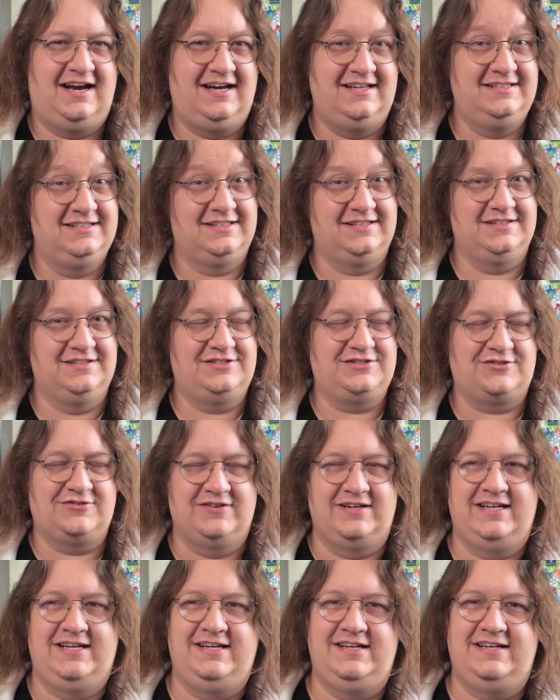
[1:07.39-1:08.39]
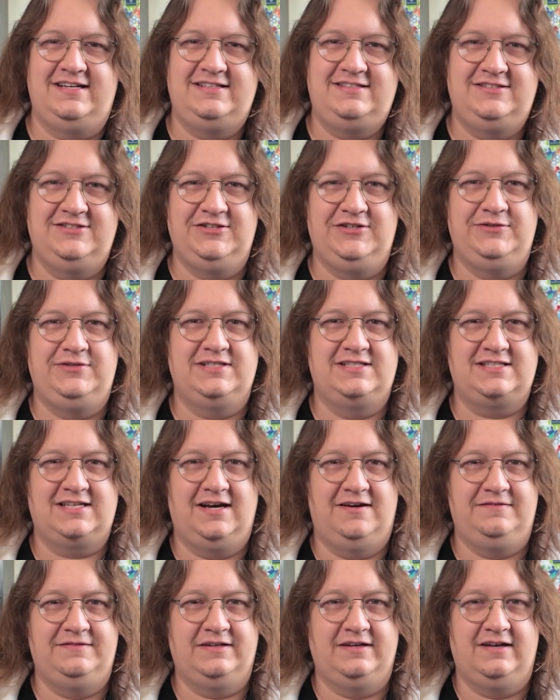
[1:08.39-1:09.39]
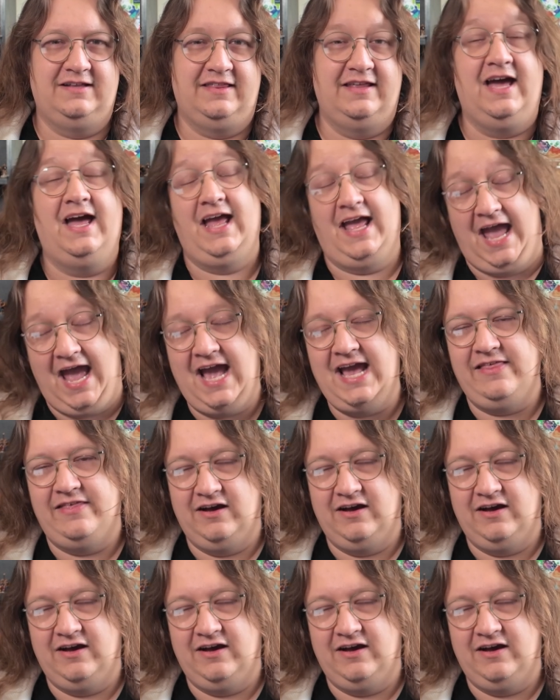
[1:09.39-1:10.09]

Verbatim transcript: under the screen to discover that A,